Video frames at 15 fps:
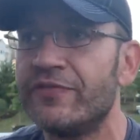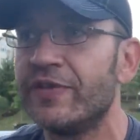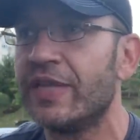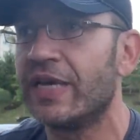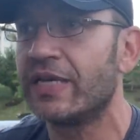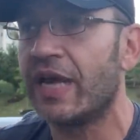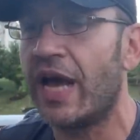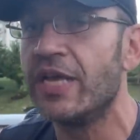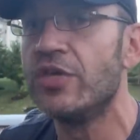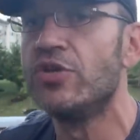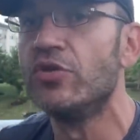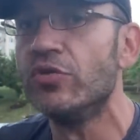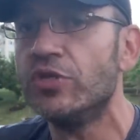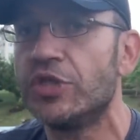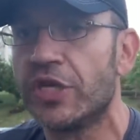feel like a
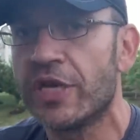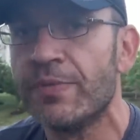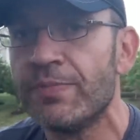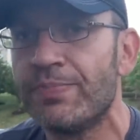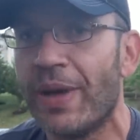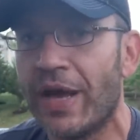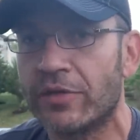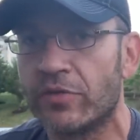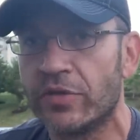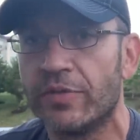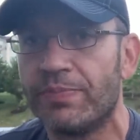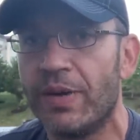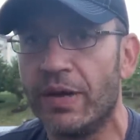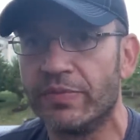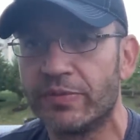huge impact on the
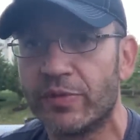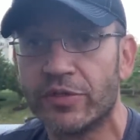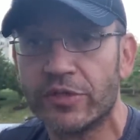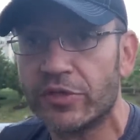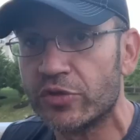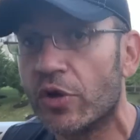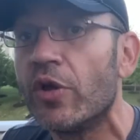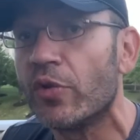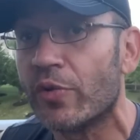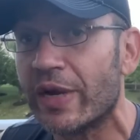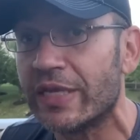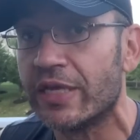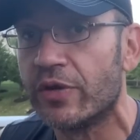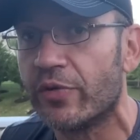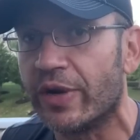pumps because it's
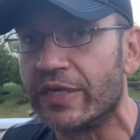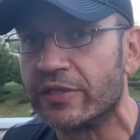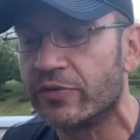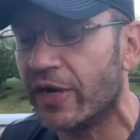already great,